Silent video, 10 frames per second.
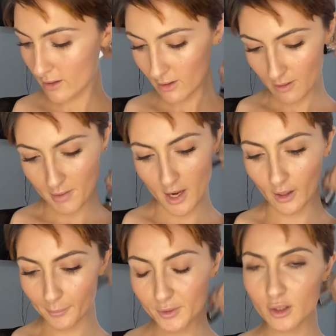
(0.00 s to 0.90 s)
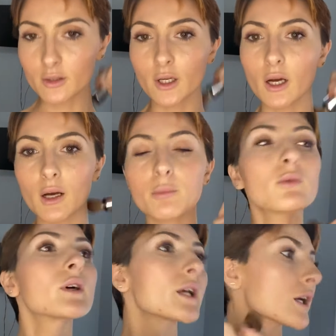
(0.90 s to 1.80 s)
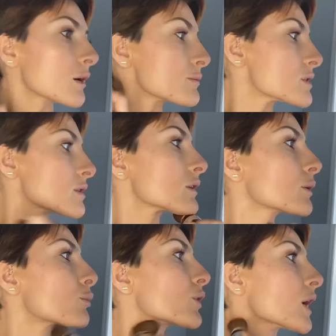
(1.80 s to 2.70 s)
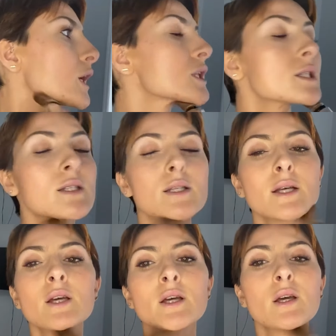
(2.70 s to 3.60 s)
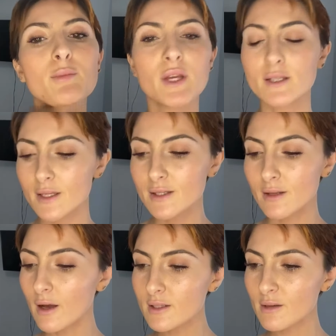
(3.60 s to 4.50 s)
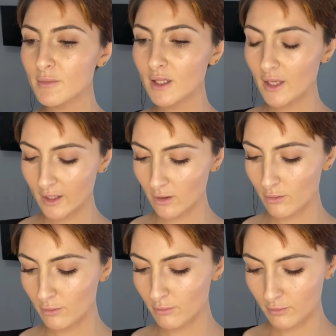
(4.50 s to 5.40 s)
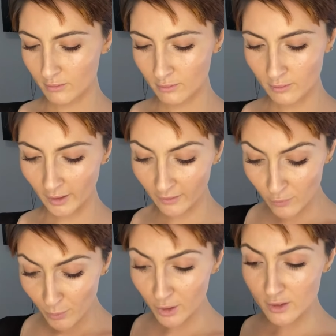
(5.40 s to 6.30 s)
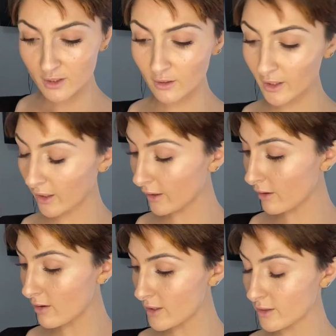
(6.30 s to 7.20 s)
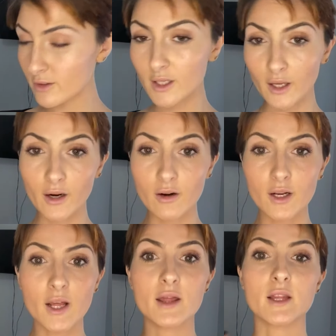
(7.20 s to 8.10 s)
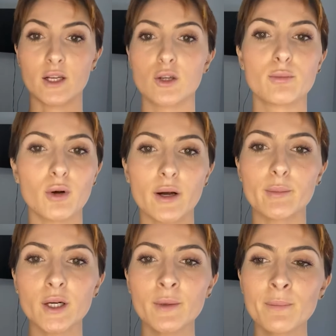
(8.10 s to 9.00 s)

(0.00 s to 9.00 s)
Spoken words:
a makeup snob when it comes to like brands, because it's not something that you, like if you put your skincare on and then your primer,